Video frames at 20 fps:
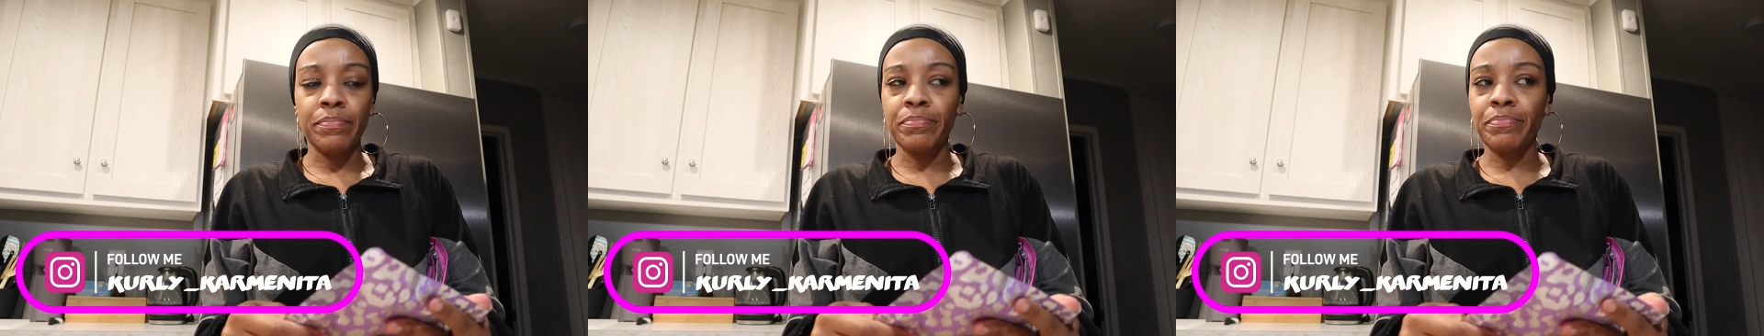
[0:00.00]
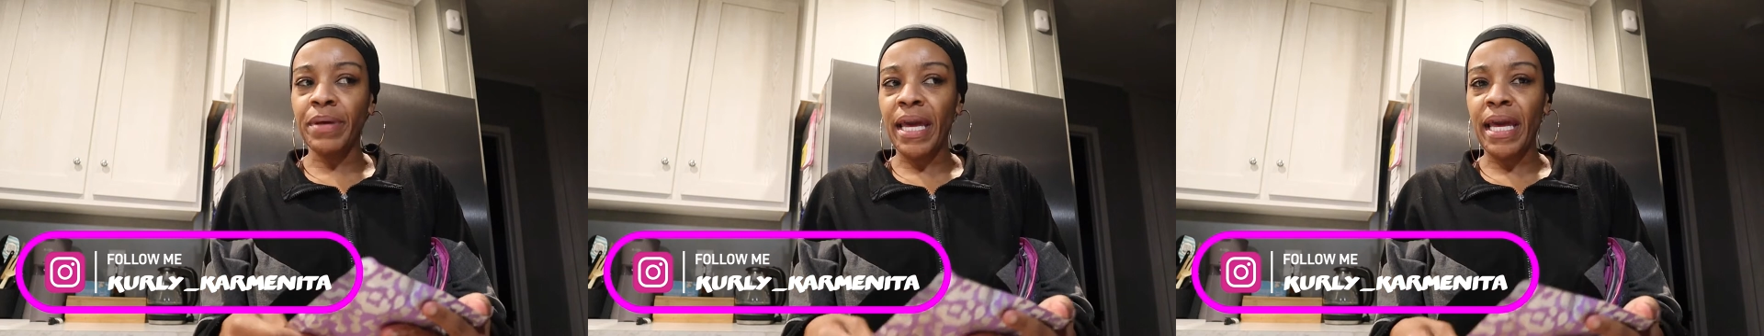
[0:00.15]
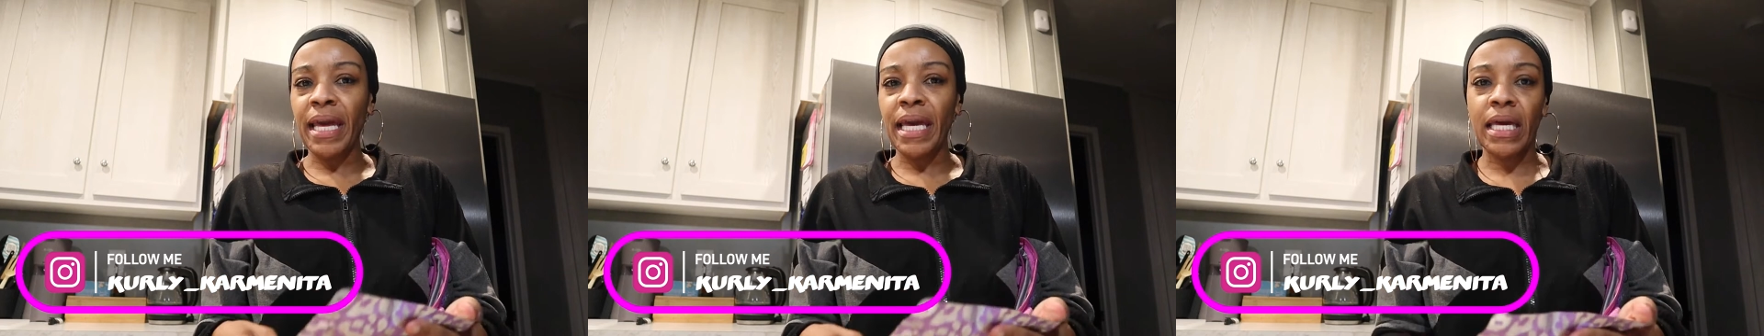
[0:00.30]

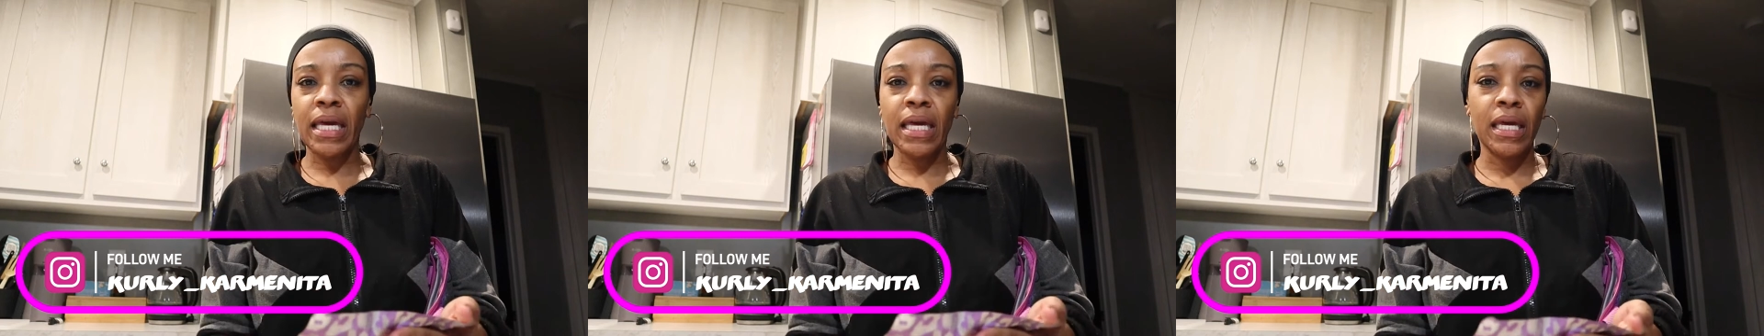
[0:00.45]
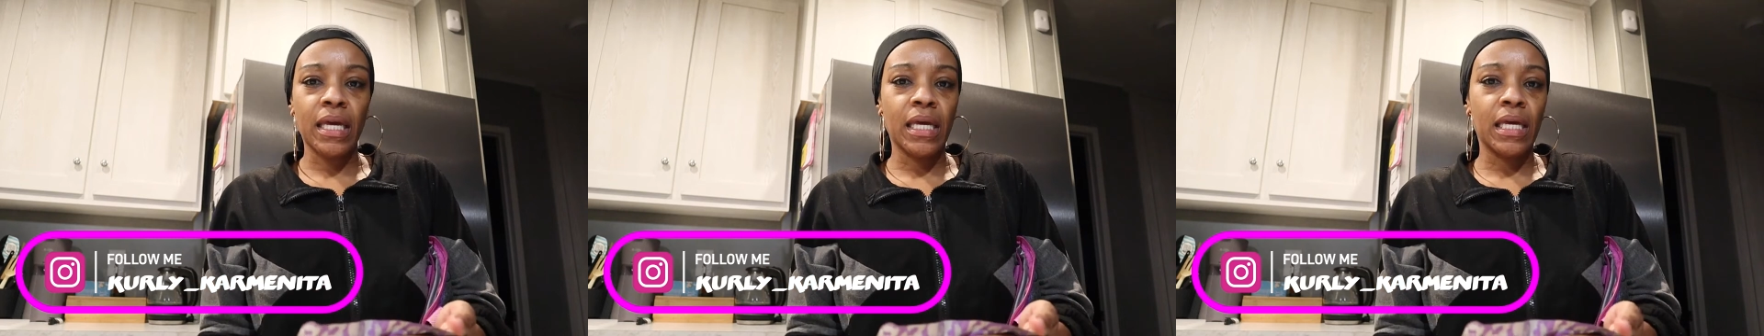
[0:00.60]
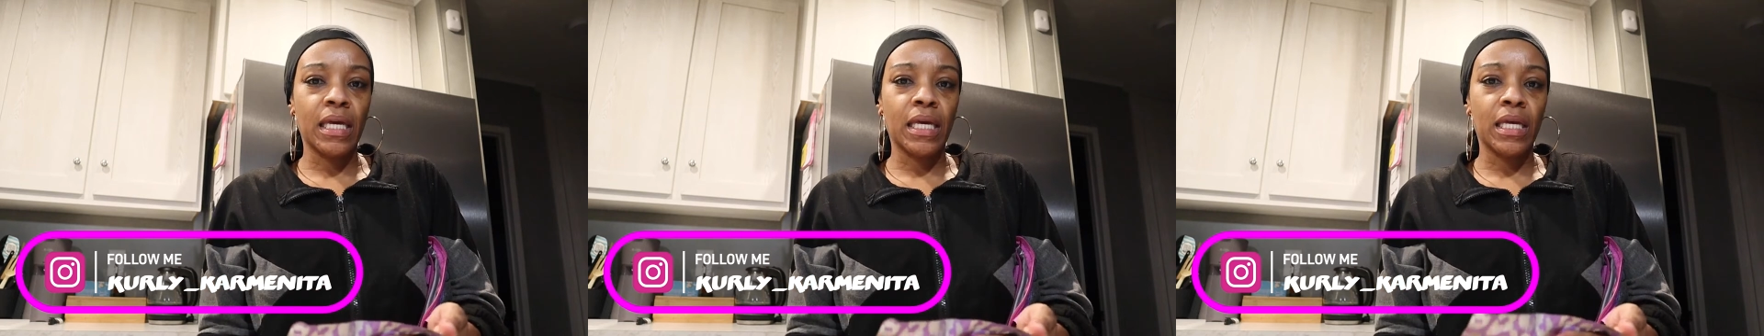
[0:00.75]

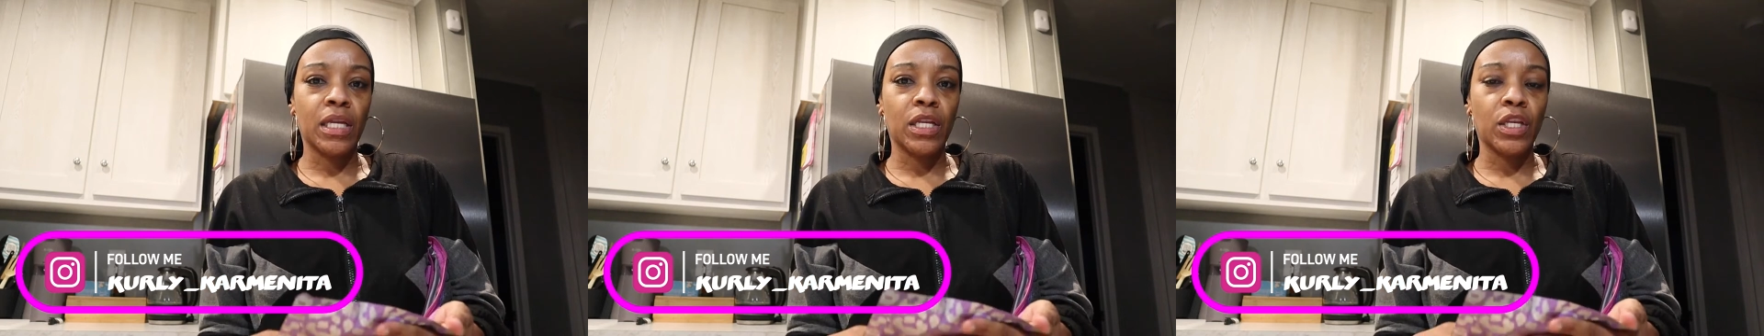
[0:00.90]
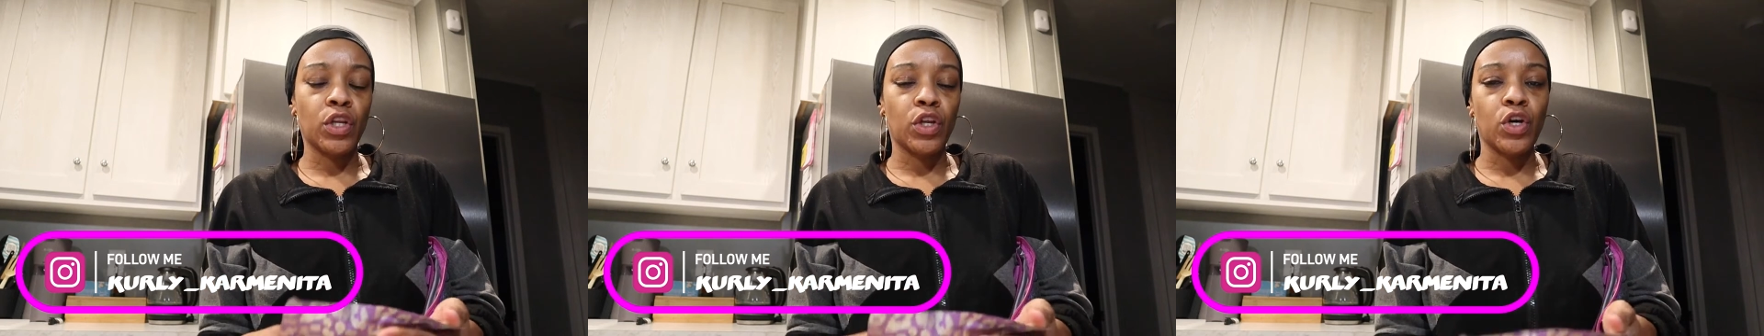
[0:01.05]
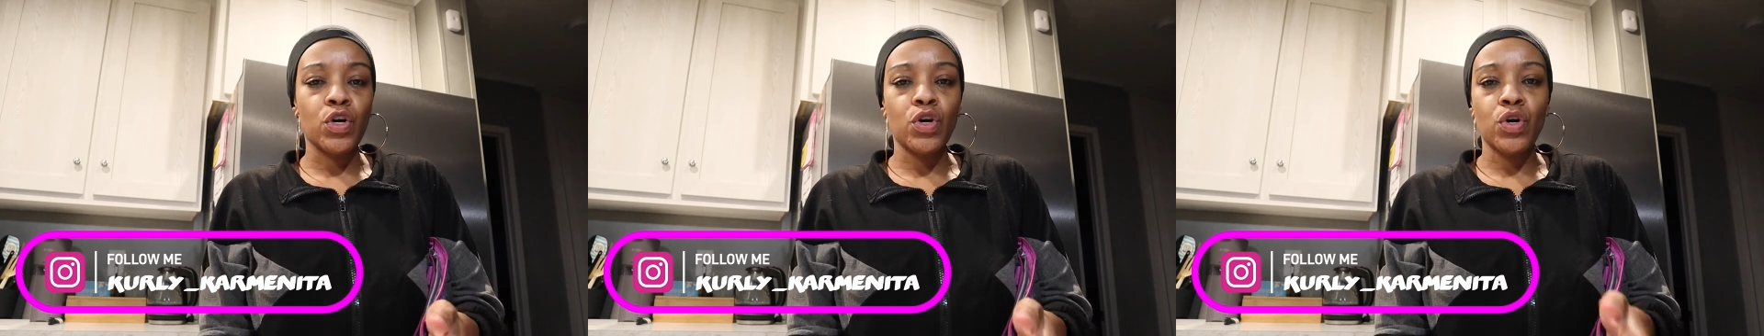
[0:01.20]

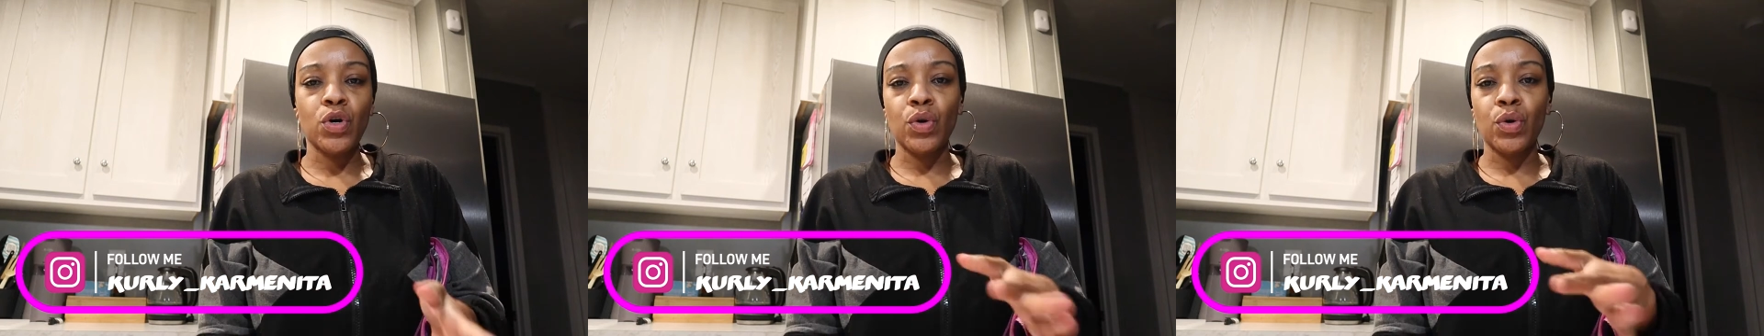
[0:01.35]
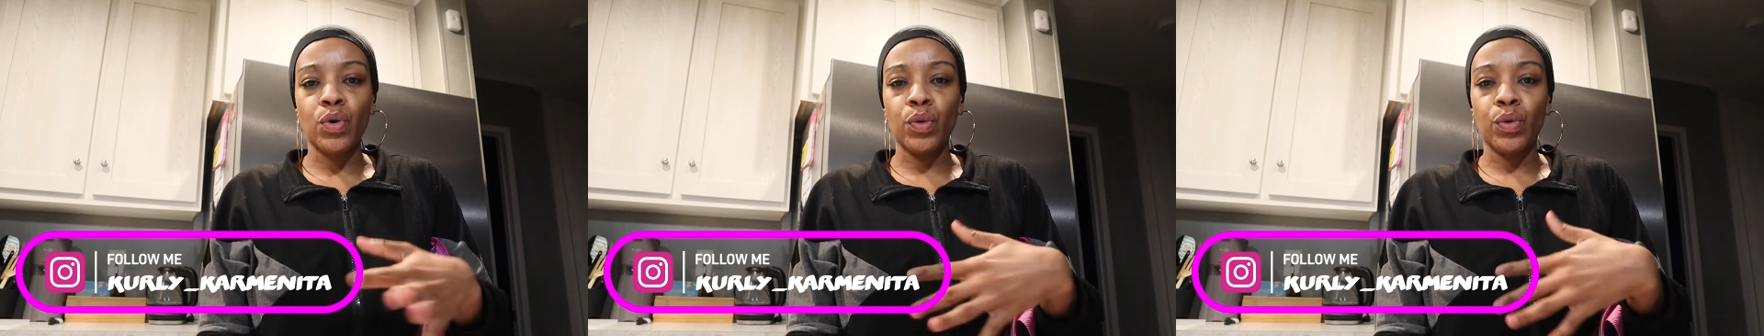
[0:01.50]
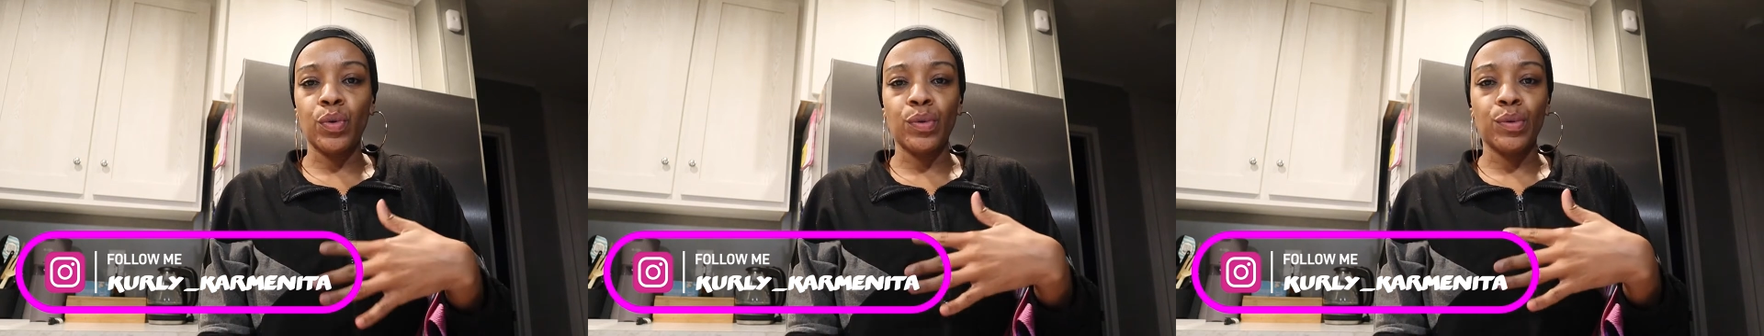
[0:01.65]
bacon,
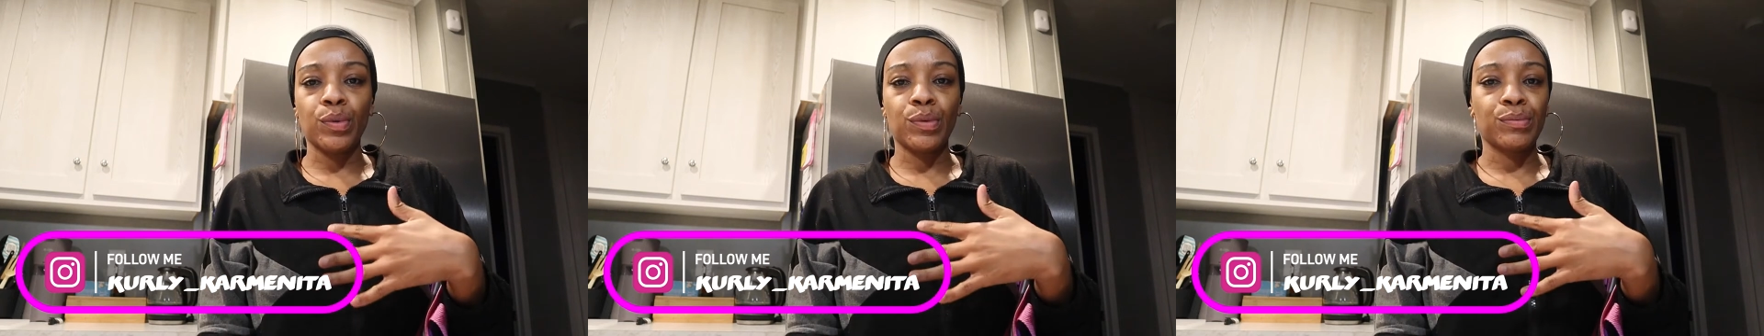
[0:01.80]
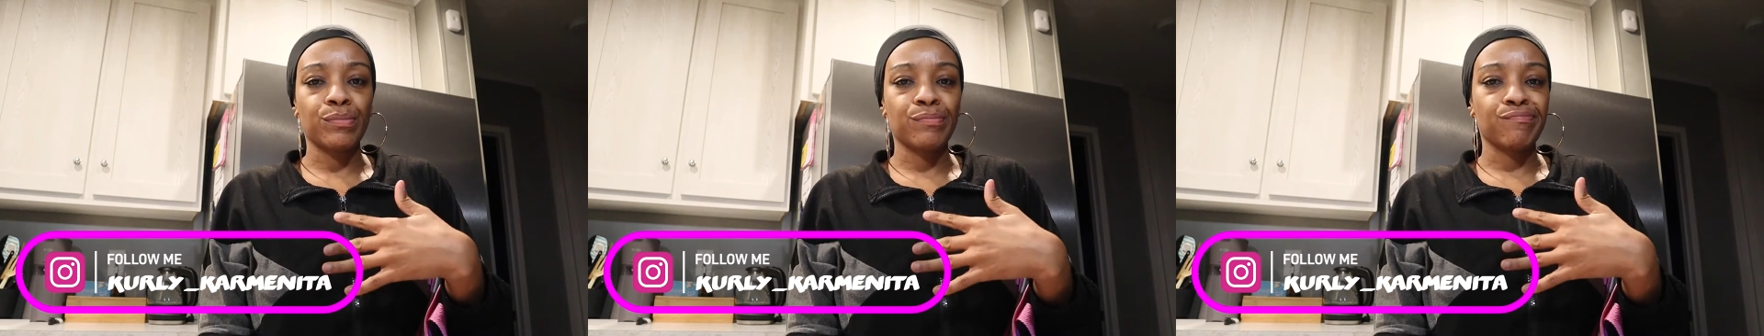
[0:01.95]
no